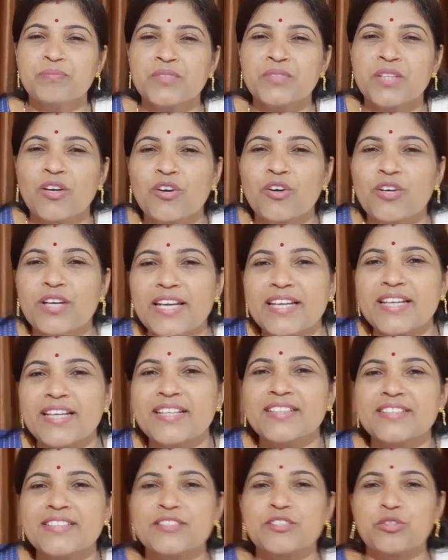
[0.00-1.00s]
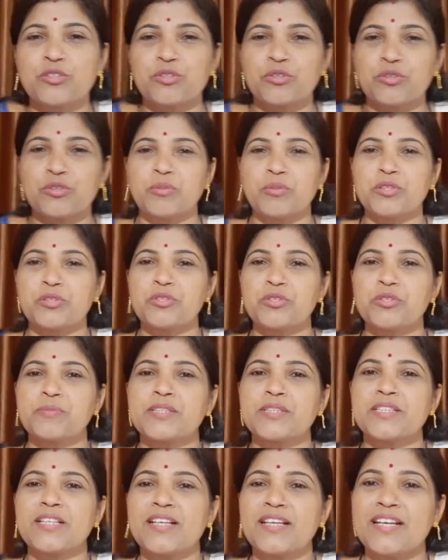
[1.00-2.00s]
Okay, so
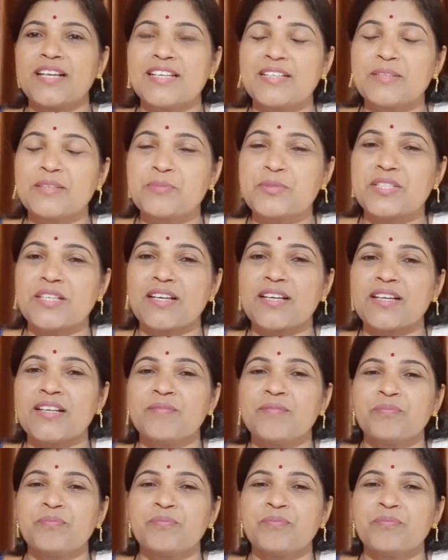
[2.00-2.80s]
Madhusmita, Lipsa,